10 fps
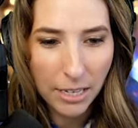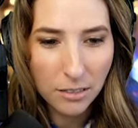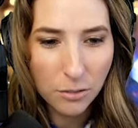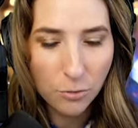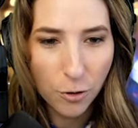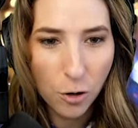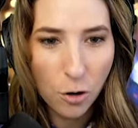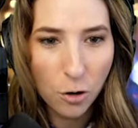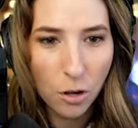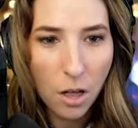Hands
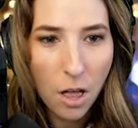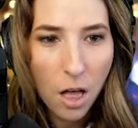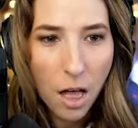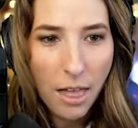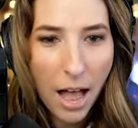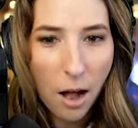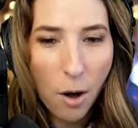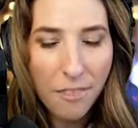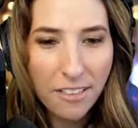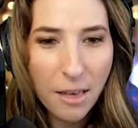full. I
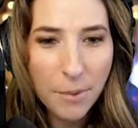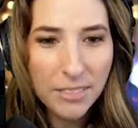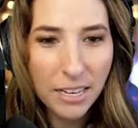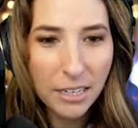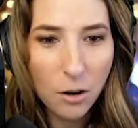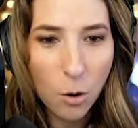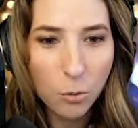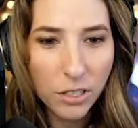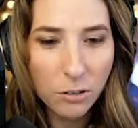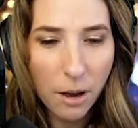think that means I can
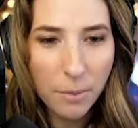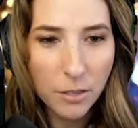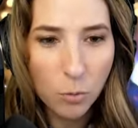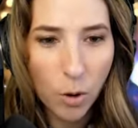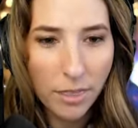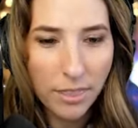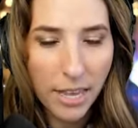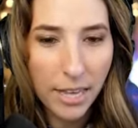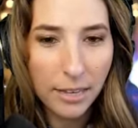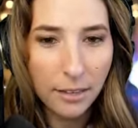only grab this one
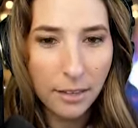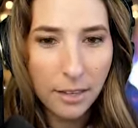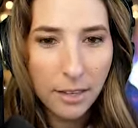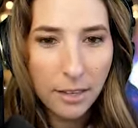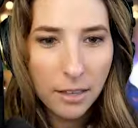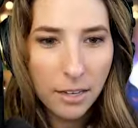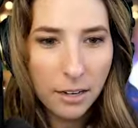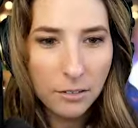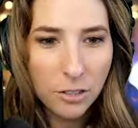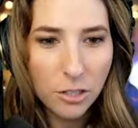thing.
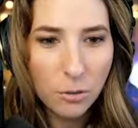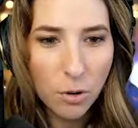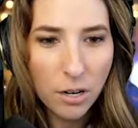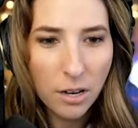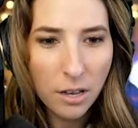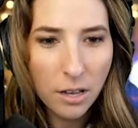Okay, here, do you want